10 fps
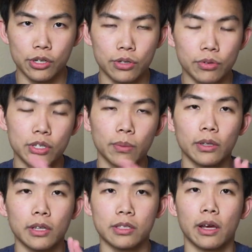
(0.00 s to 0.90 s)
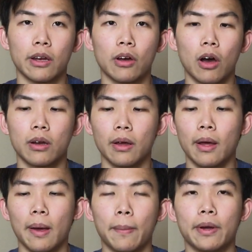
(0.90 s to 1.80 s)
temperatures or something that's getting
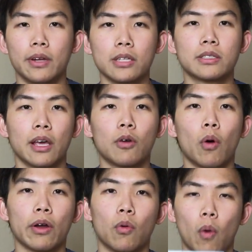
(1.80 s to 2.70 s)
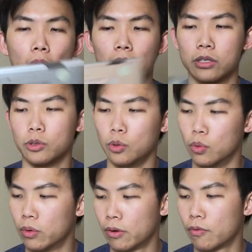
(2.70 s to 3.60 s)
hot, but it does take quite a while
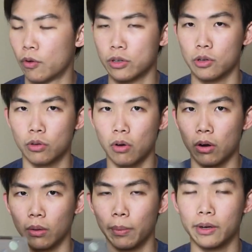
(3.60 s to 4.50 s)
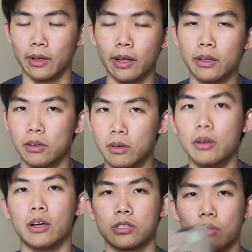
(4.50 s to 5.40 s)
for it to throttle, but
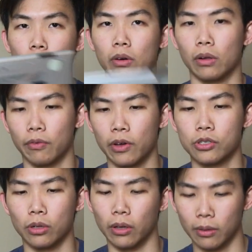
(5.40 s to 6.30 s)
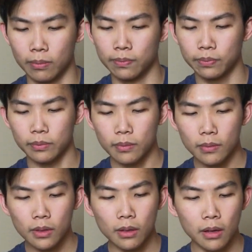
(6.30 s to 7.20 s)
it does throttle eventually.
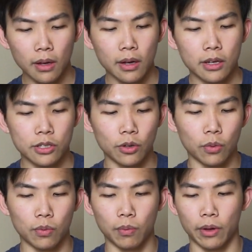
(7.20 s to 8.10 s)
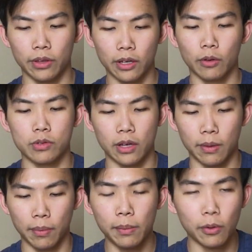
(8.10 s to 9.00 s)
So my thinking
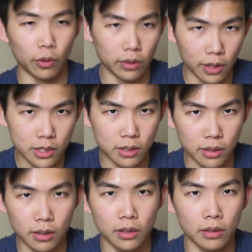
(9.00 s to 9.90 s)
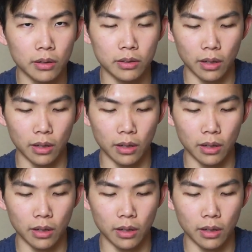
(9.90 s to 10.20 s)
was that maybe with this